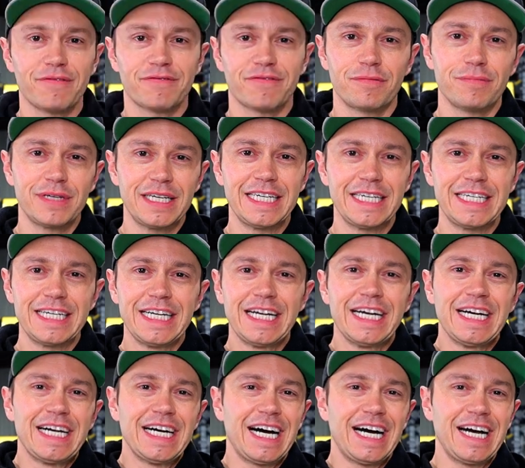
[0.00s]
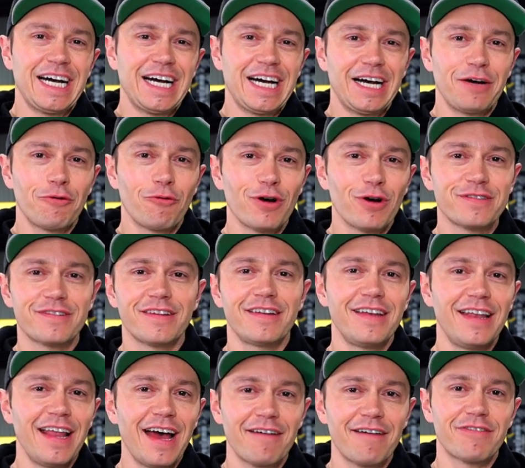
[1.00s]
for me, I, I
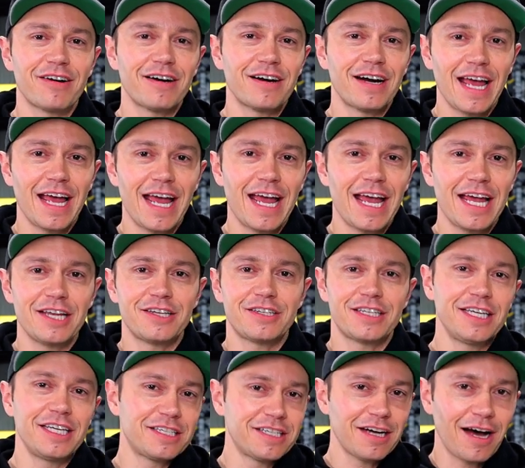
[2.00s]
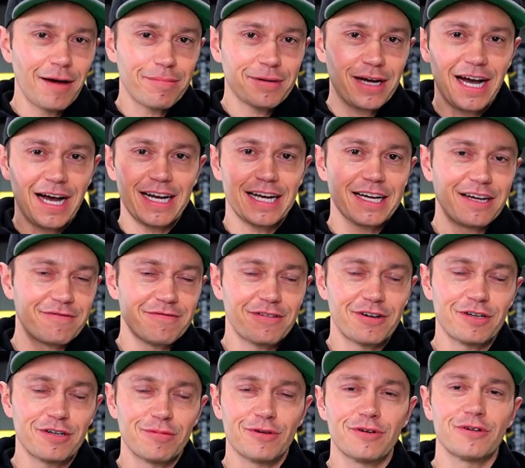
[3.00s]
wasn't never a T-top kind of
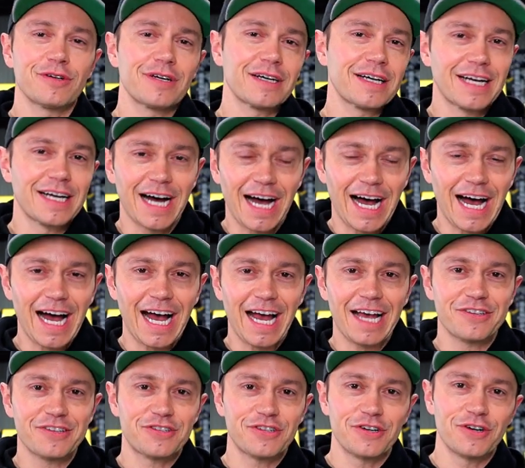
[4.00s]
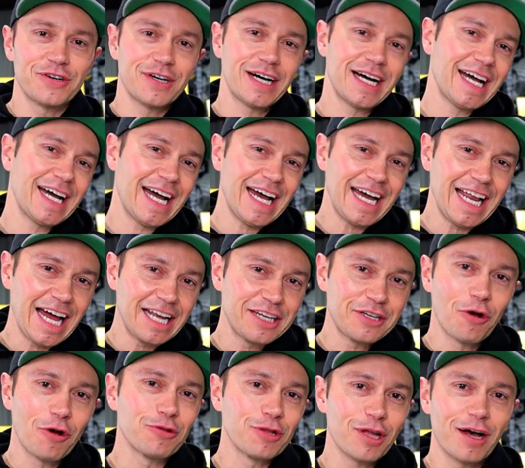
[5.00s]
convertible guy, so I, I
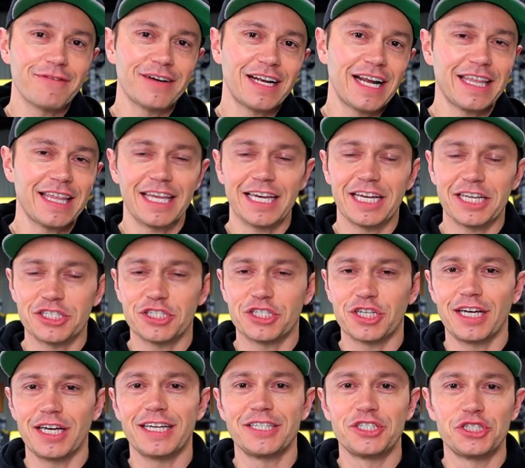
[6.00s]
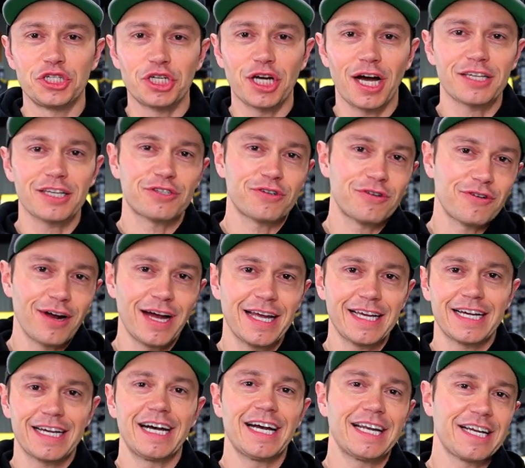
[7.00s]
don't love it. I think it's a just
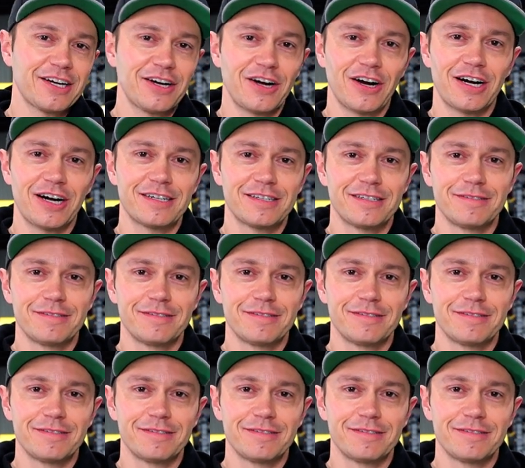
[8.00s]
right kind of car.